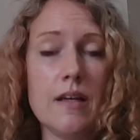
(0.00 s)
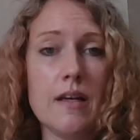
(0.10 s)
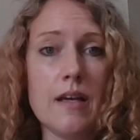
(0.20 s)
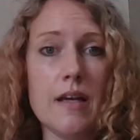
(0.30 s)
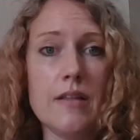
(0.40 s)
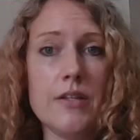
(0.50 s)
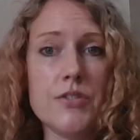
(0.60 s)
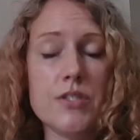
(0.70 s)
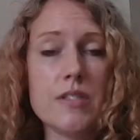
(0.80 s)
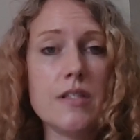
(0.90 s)
and there's
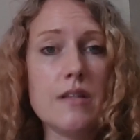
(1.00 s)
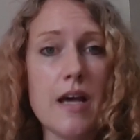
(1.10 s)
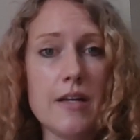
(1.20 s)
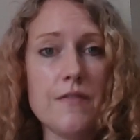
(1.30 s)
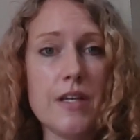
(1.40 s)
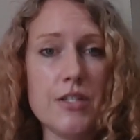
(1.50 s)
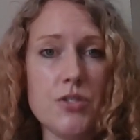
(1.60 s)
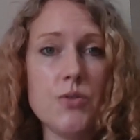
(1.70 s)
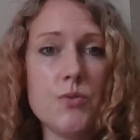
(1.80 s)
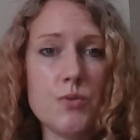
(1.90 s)
just a lot of
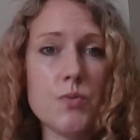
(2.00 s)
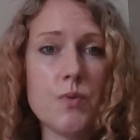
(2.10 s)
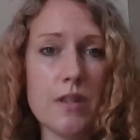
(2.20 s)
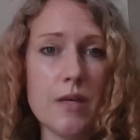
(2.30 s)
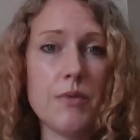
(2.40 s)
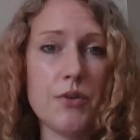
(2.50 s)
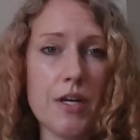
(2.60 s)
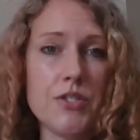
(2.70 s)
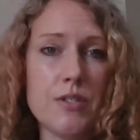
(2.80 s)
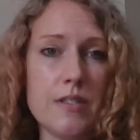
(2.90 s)
issues with
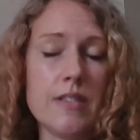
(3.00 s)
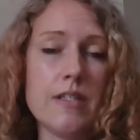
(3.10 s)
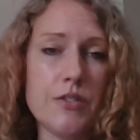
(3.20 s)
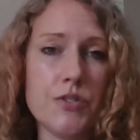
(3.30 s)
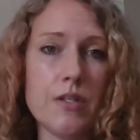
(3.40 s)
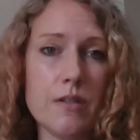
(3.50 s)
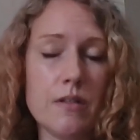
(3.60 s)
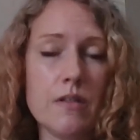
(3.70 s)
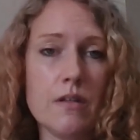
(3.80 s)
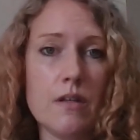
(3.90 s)
immigration detention.
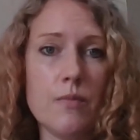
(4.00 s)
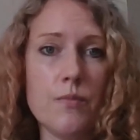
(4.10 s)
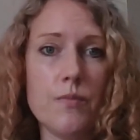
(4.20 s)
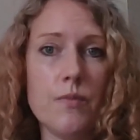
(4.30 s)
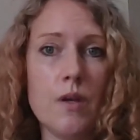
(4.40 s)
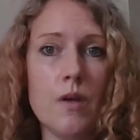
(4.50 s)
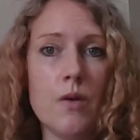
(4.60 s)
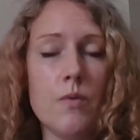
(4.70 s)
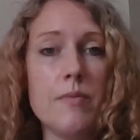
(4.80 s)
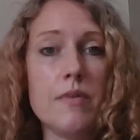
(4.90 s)

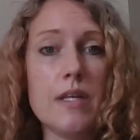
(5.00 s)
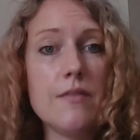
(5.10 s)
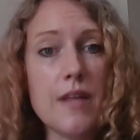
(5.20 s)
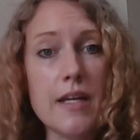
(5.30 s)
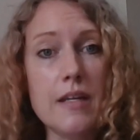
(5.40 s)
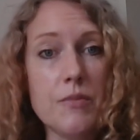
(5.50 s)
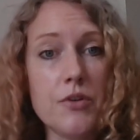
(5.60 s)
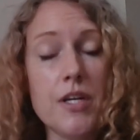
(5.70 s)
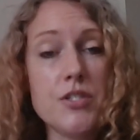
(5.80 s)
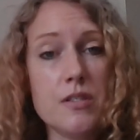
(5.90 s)
We believe that
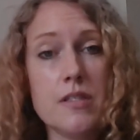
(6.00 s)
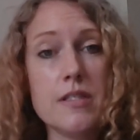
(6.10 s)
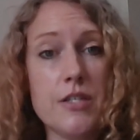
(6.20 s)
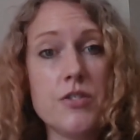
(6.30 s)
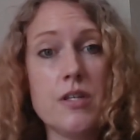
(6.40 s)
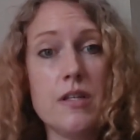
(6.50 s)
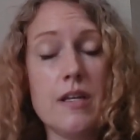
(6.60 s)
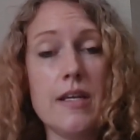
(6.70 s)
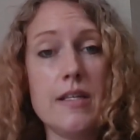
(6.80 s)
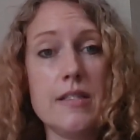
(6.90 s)
immigration detention
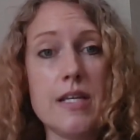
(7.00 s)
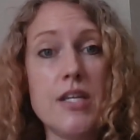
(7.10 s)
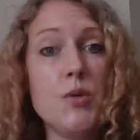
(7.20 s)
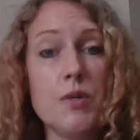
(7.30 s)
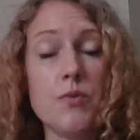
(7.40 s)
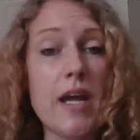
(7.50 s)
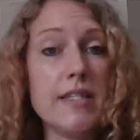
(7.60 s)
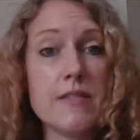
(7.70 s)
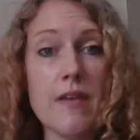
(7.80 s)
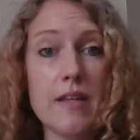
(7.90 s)
is a human
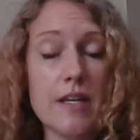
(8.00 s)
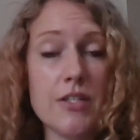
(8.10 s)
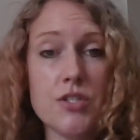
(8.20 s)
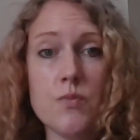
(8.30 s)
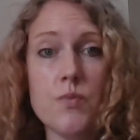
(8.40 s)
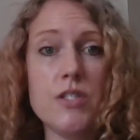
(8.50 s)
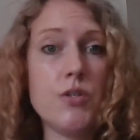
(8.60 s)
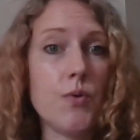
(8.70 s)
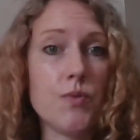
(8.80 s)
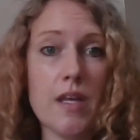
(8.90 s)
rights violation. We
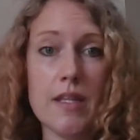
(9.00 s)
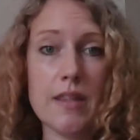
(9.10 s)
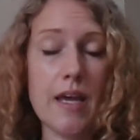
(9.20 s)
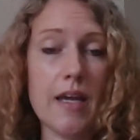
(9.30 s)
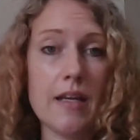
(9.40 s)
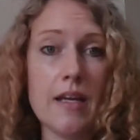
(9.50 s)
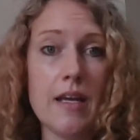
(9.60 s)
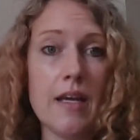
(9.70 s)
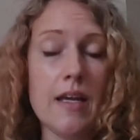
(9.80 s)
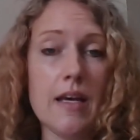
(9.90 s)
don't think that
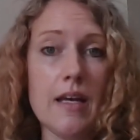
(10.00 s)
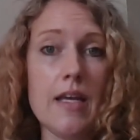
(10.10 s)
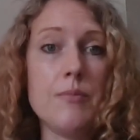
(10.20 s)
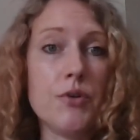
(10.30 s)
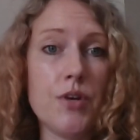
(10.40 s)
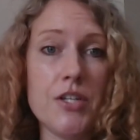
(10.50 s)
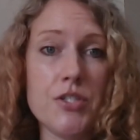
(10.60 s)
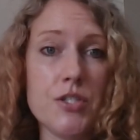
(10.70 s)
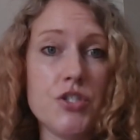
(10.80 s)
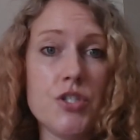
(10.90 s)

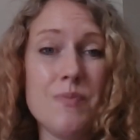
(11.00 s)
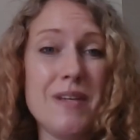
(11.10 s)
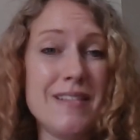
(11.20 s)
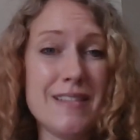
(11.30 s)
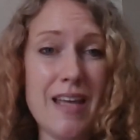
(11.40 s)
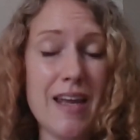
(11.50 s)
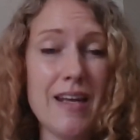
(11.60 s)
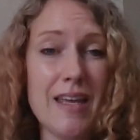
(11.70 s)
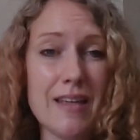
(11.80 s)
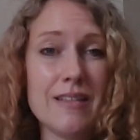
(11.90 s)
immigration should be
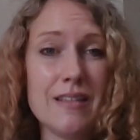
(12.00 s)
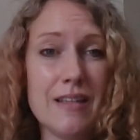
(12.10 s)
detaining